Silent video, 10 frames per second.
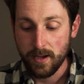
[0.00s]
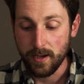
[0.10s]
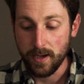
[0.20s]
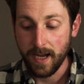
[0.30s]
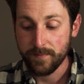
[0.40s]

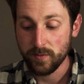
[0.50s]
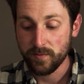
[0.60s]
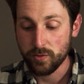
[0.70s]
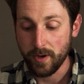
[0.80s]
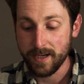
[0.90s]
have to
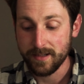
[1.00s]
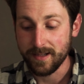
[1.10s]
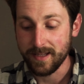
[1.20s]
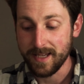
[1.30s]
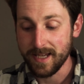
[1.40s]
have traded
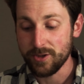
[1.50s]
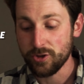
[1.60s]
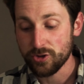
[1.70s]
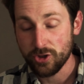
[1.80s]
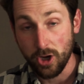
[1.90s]
in the year
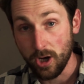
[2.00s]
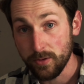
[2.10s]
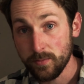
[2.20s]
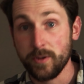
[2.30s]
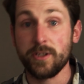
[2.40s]
just
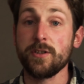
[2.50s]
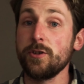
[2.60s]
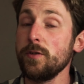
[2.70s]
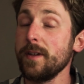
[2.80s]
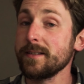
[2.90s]
gone, which is
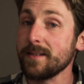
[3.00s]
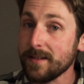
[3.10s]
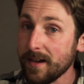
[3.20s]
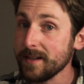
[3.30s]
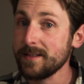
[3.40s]
the
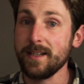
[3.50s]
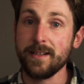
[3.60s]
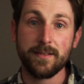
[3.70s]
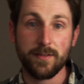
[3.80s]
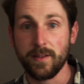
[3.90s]

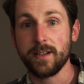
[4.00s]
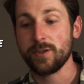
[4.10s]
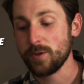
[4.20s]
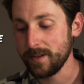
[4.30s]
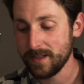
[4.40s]
2019 to
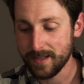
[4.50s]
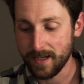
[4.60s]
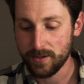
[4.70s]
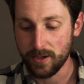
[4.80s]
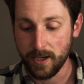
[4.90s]
2020
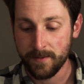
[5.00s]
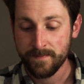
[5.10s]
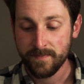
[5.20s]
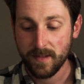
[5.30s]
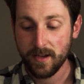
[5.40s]
tax year.
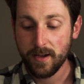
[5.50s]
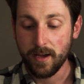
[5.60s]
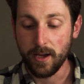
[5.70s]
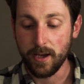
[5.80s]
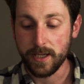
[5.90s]

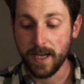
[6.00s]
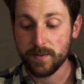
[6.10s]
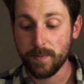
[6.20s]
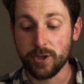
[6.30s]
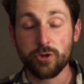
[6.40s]
You
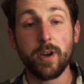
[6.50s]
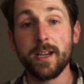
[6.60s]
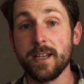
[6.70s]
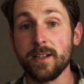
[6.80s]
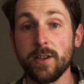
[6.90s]
have to be
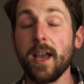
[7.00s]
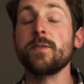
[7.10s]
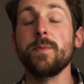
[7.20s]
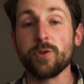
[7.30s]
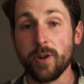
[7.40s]

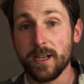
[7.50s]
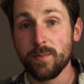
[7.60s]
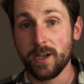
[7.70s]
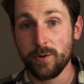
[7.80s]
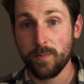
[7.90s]

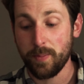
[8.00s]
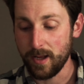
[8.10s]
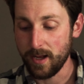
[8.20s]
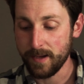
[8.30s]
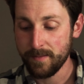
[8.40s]
trading when you
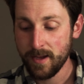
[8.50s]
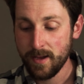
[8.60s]
apply,